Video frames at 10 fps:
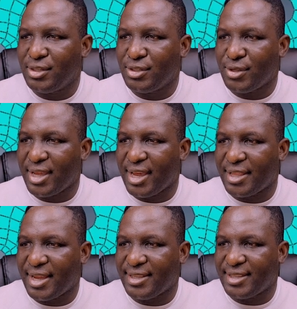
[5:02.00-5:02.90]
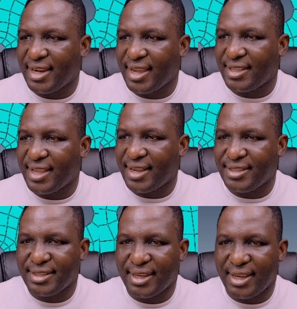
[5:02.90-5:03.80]
So again, I select
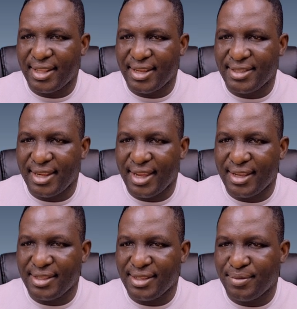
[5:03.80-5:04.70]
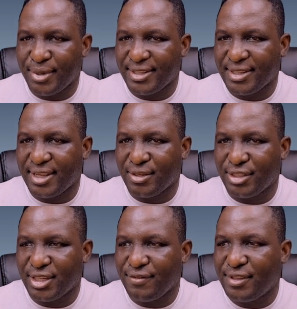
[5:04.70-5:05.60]
that and I select this, pressing down
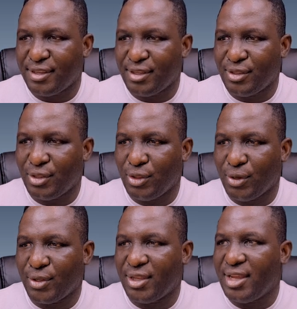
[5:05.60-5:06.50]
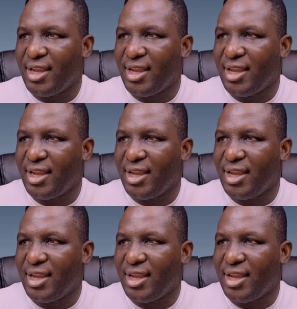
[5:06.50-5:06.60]
shift, done.